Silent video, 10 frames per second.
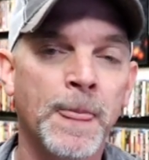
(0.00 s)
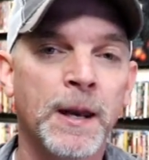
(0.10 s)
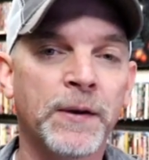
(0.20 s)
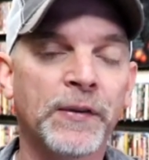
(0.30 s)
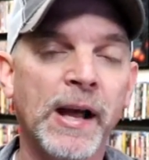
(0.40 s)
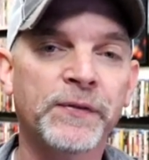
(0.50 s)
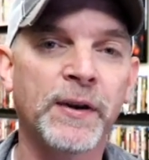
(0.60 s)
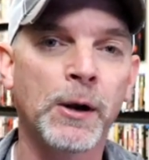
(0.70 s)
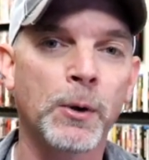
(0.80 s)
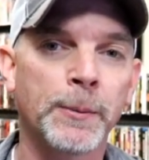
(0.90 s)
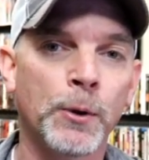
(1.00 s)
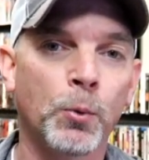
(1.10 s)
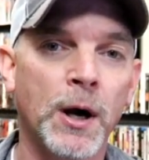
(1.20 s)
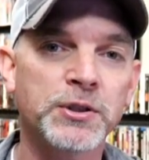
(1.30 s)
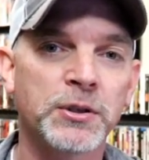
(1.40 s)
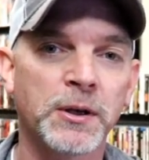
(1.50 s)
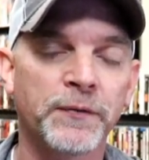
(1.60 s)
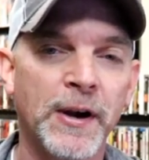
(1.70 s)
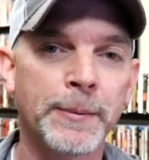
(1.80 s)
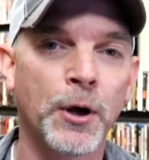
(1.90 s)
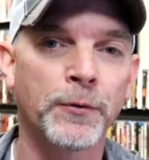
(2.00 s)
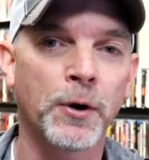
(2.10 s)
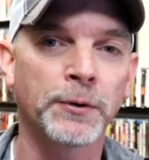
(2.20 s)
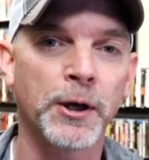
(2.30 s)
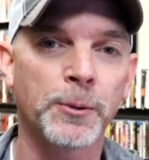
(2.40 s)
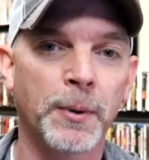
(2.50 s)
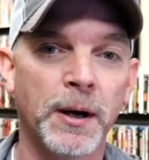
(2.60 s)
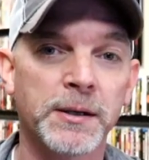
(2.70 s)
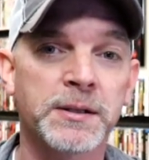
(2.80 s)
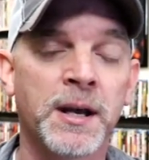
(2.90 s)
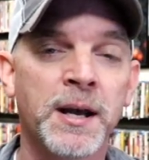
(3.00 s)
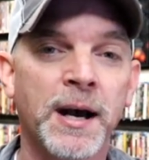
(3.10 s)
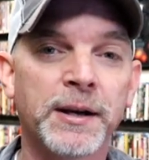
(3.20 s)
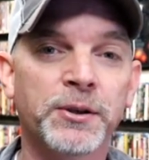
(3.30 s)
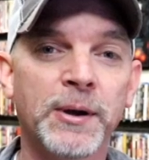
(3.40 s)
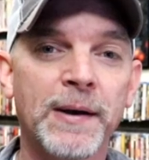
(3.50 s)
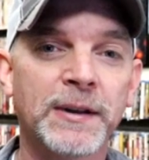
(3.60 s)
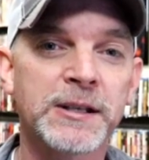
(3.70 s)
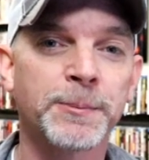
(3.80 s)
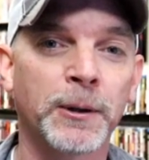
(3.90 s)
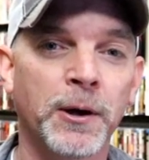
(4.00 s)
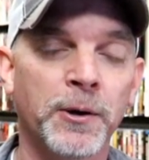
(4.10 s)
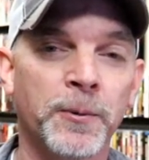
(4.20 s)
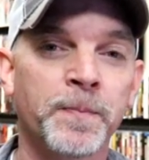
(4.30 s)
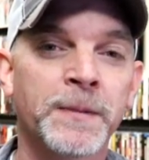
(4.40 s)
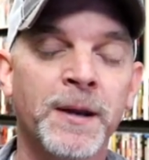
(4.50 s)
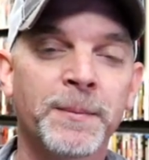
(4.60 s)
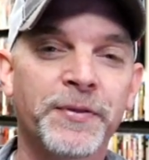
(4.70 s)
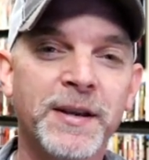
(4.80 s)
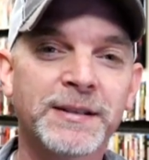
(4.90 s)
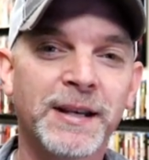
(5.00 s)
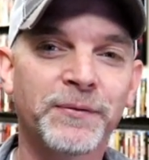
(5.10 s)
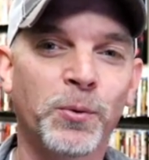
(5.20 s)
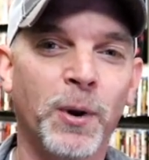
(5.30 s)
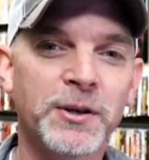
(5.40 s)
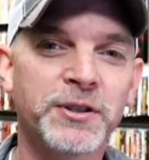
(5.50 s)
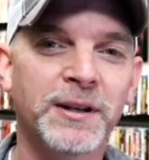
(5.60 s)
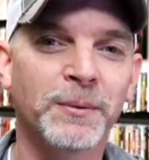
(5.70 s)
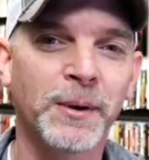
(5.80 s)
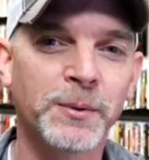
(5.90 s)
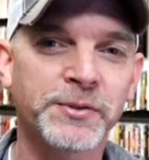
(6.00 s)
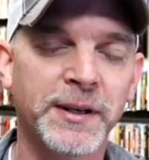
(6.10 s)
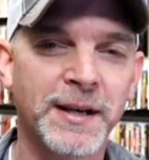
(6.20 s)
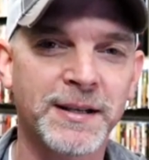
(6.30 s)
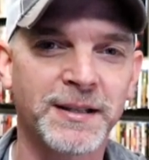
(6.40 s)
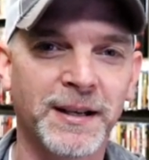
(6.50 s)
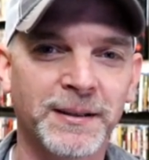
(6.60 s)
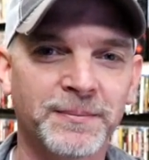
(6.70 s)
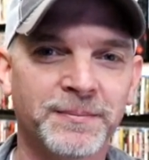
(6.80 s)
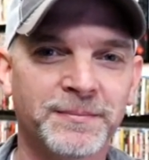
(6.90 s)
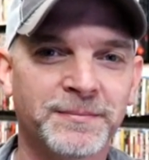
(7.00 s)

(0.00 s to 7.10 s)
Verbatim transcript: And if you'd like to find out what I've been watching, you can find me over on Letterboxd. I do have links below. But thanks again for watching, and we will see you next time.